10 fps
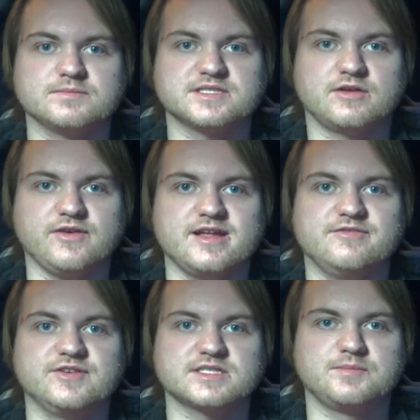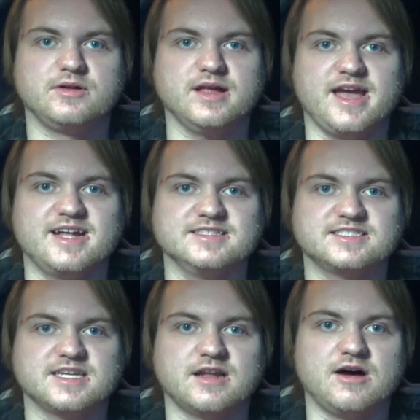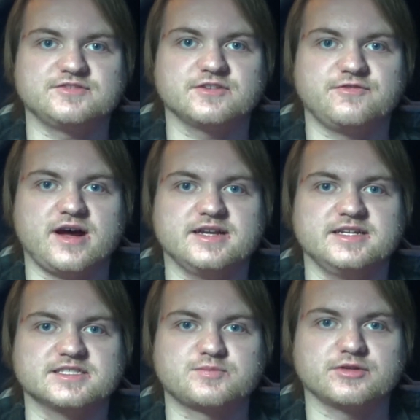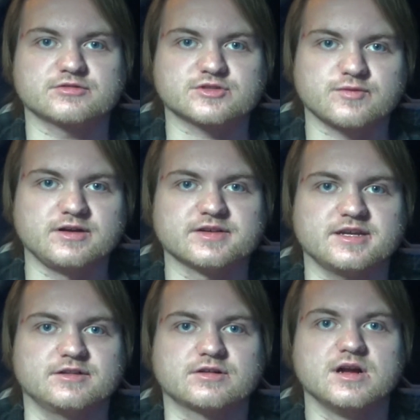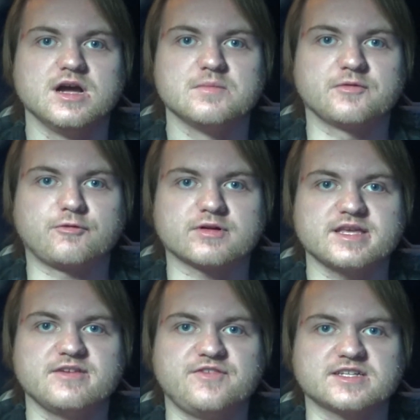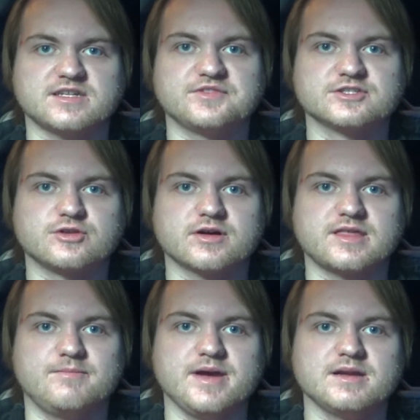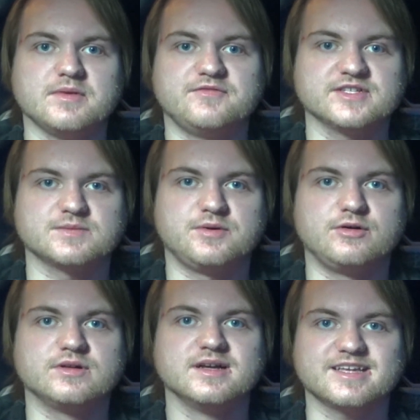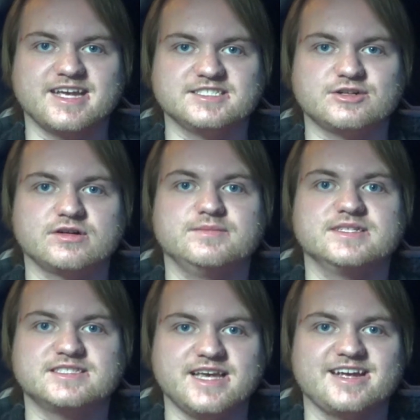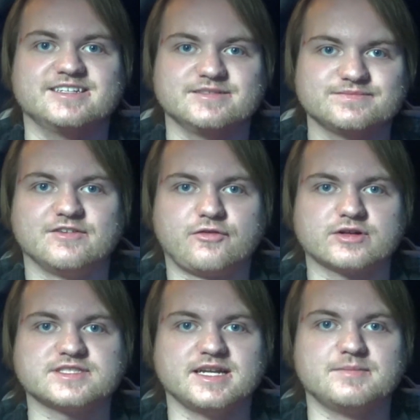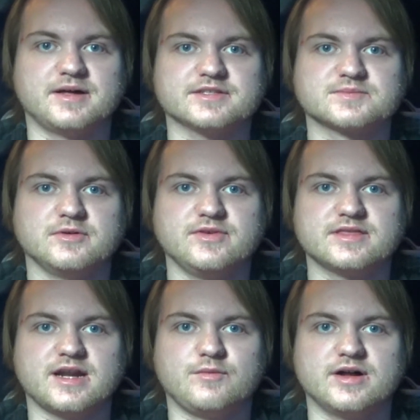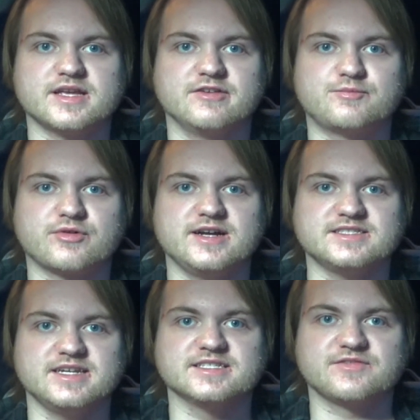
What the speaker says: himself invisible and set off to find his brother's real killer before the effects of the drug that made him invisible can turn him insane. First thing about this movie that I want to give praise is